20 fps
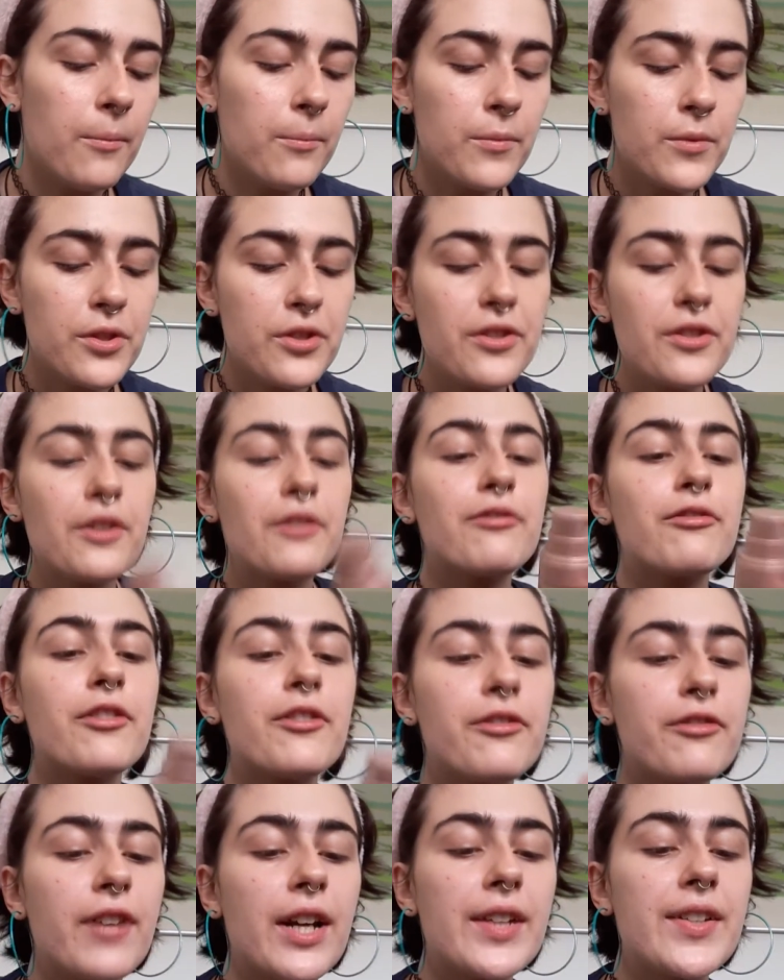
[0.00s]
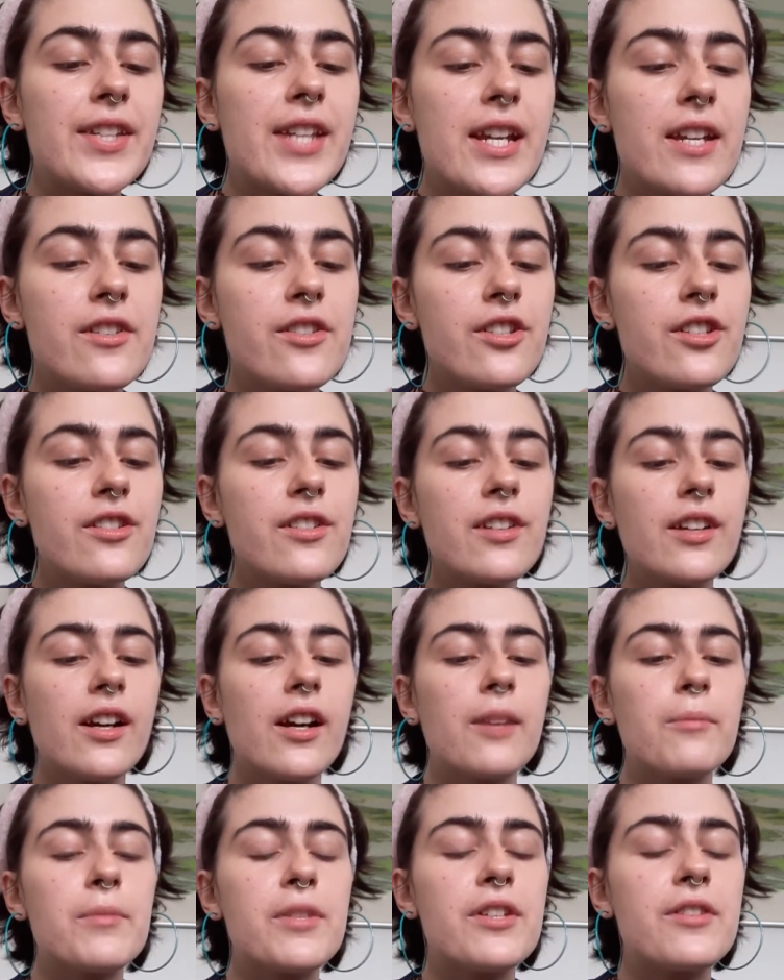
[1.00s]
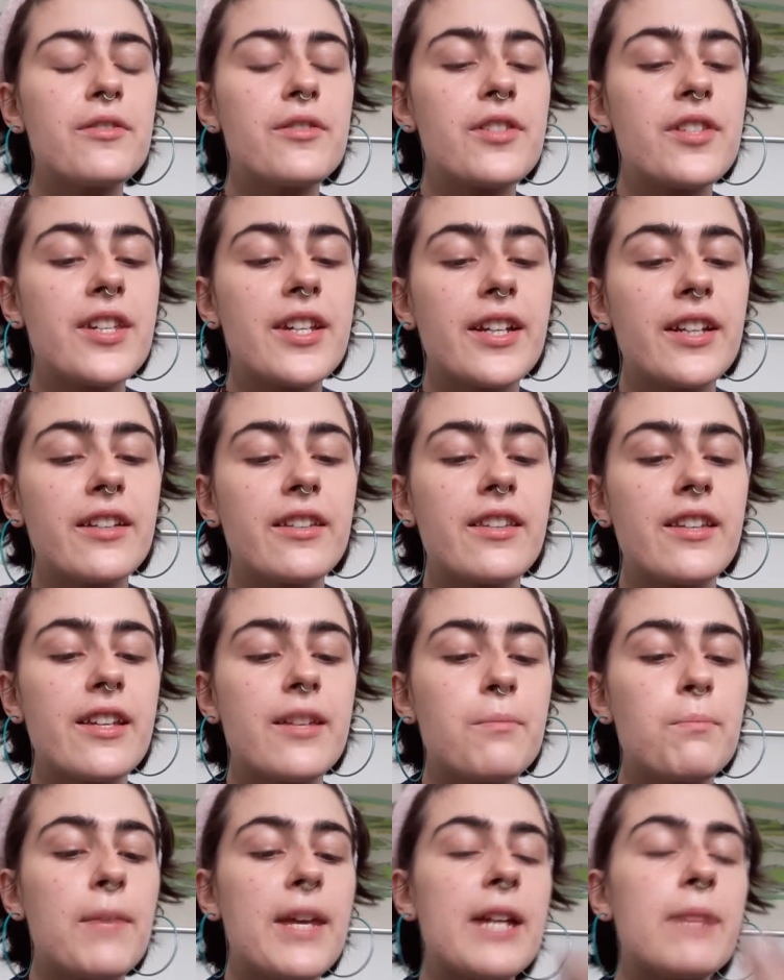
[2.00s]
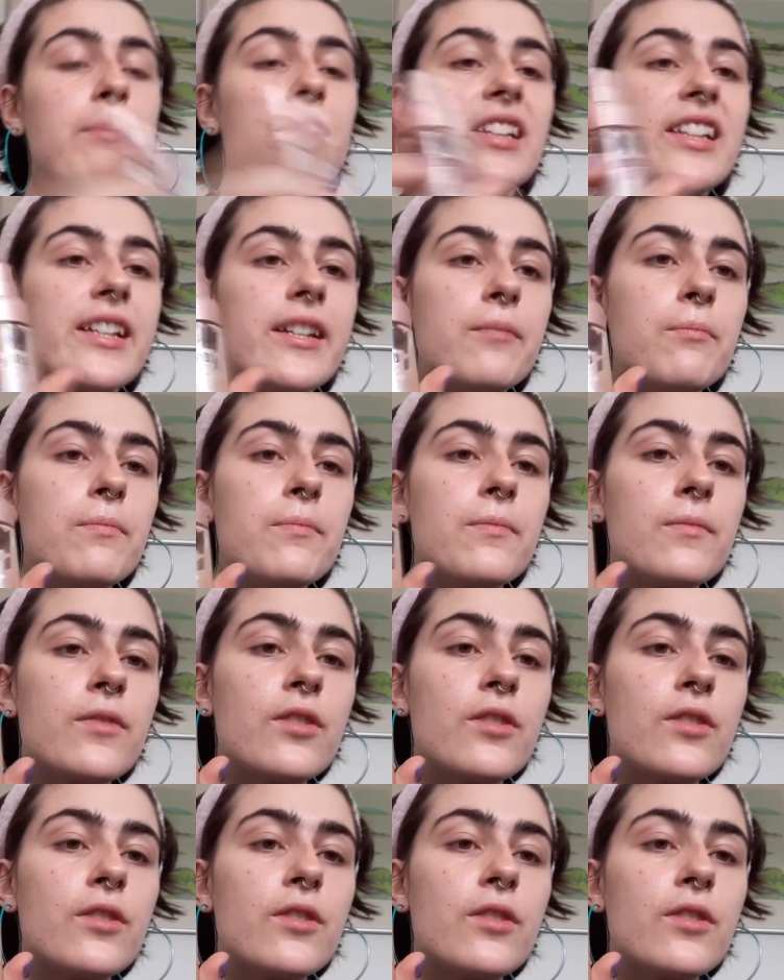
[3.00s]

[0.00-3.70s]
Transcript: So for foundation, I'm using the Maybelline